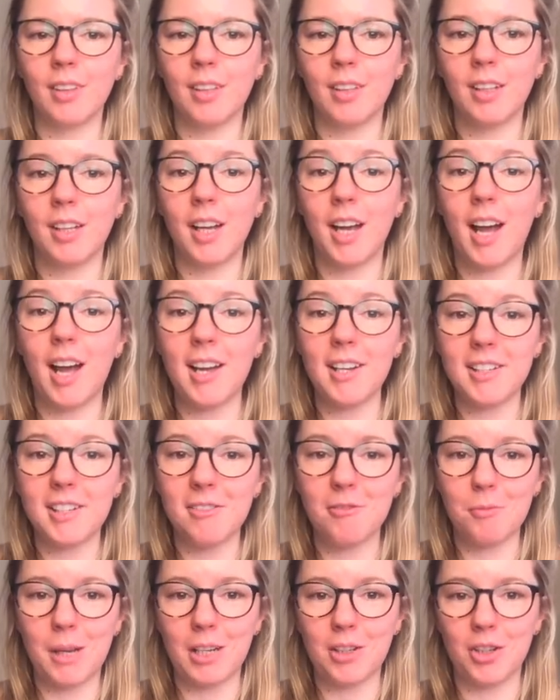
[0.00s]
As I've
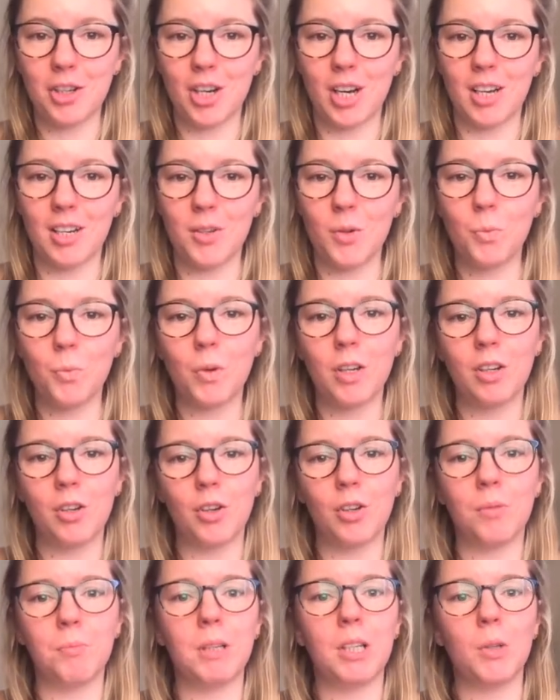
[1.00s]
mentioned, we are going
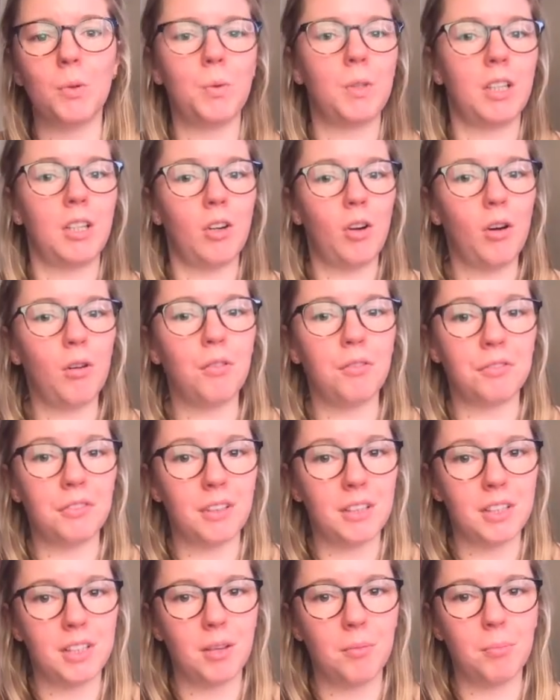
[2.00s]
to be using coffee
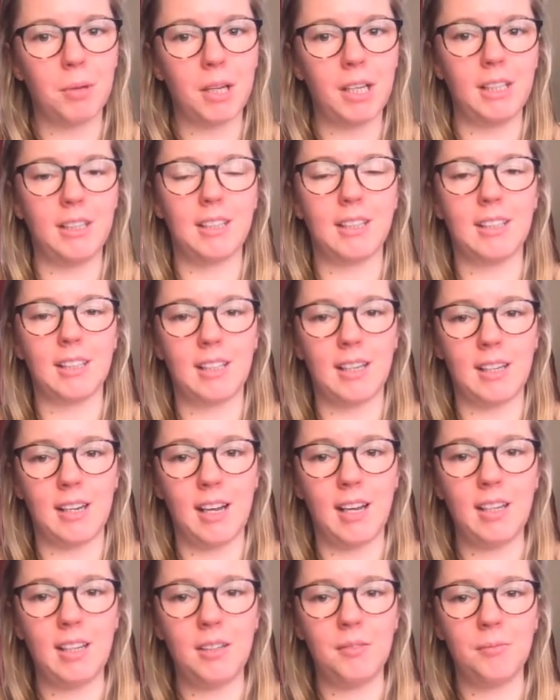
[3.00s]
as the paint
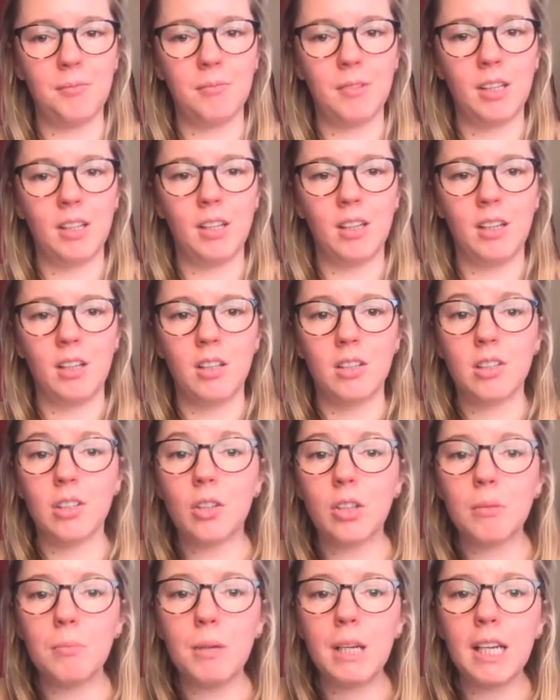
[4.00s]
today. So
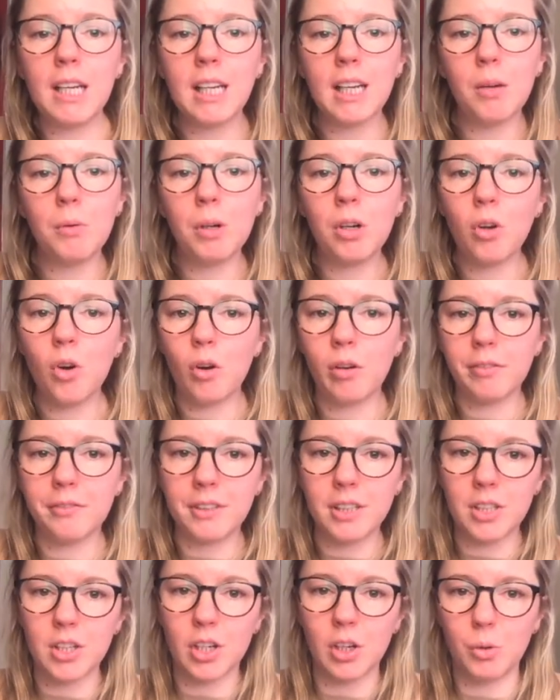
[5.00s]
to make our coffee
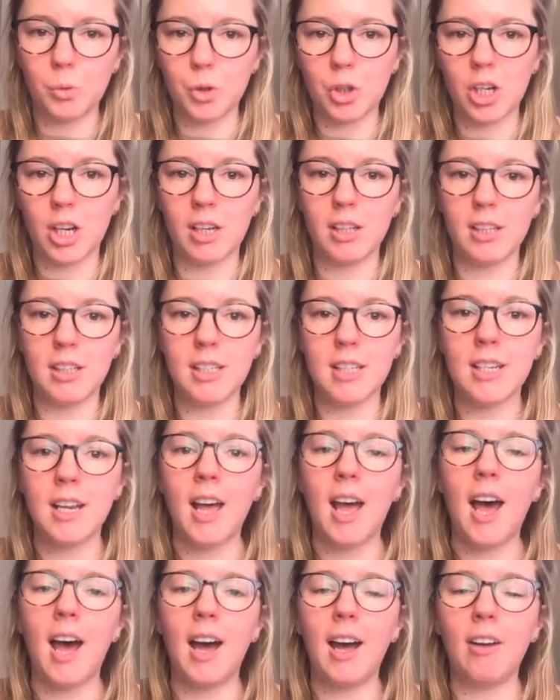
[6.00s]
solutions,
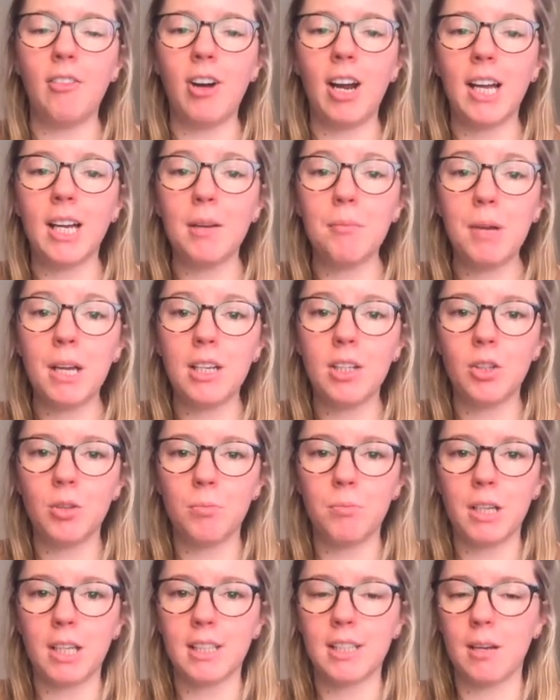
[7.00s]
I recommend you
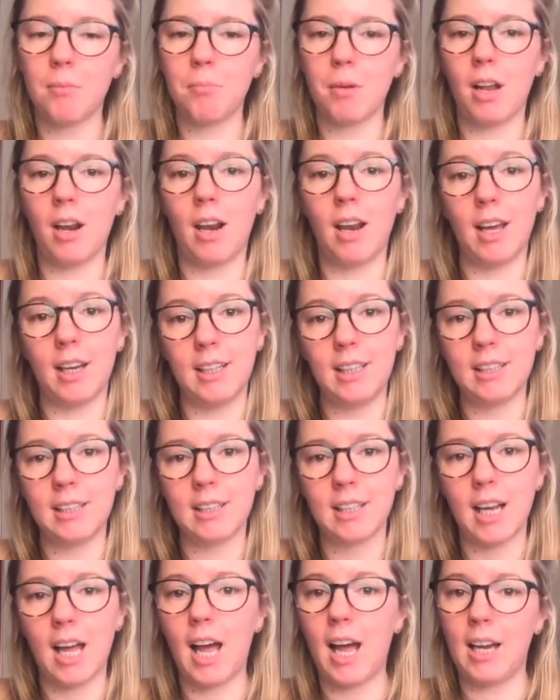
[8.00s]
mix up a light
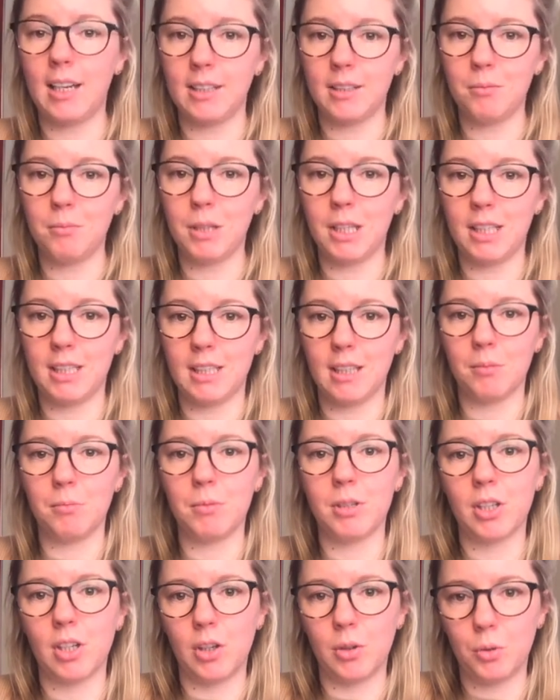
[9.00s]
and a medium
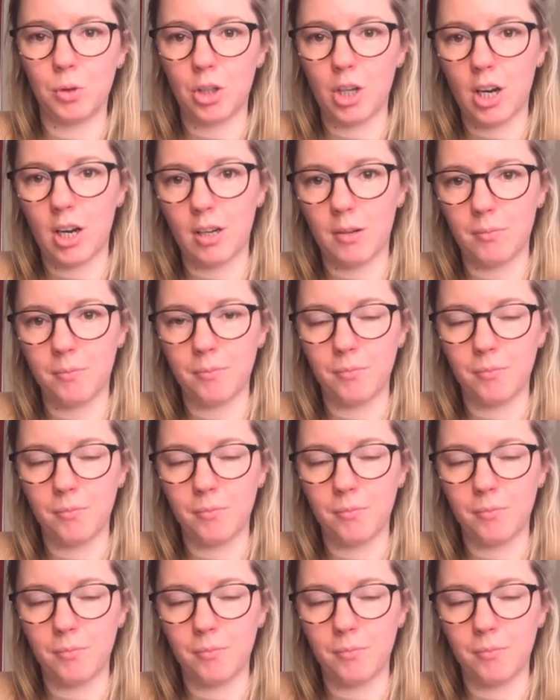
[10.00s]
solution.